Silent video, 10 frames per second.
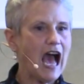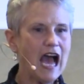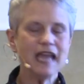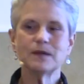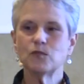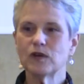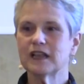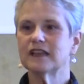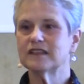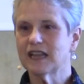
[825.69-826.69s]
I am
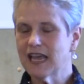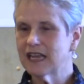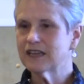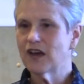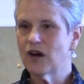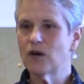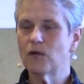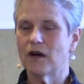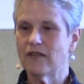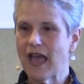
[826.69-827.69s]
willing to let
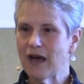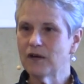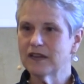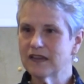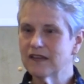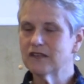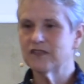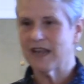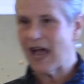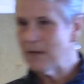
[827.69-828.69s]
go of how it
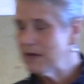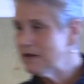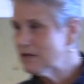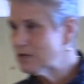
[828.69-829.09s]
is that I'm in